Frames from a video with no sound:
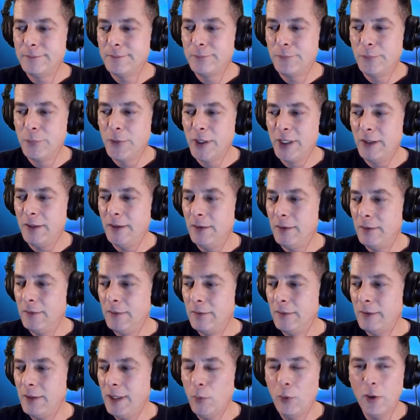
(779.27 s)
but
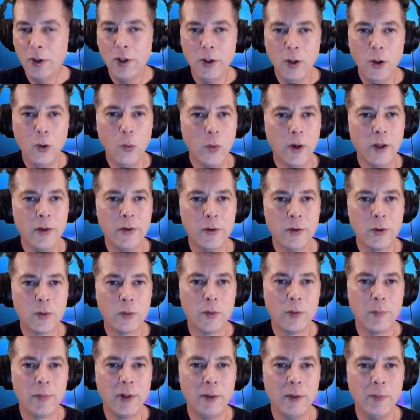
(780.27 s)
they want to know whether you're a
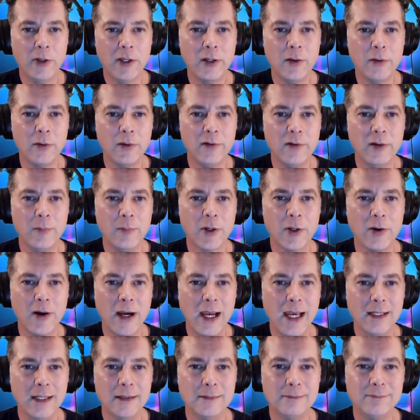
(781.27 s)
Republican or a
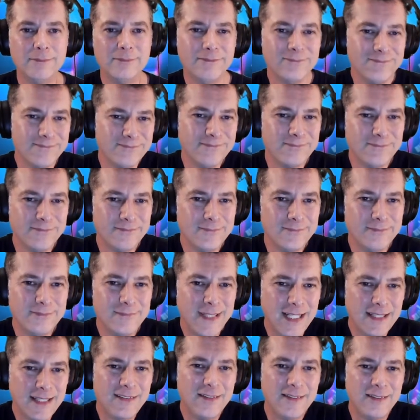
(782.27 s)
Democrat.
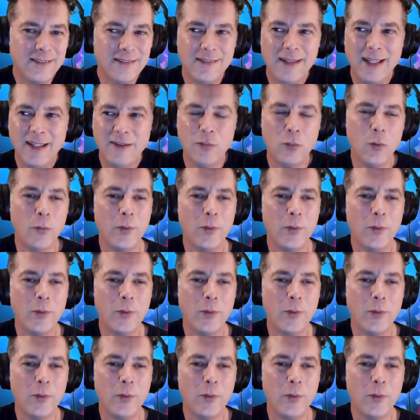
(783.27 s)
That's what we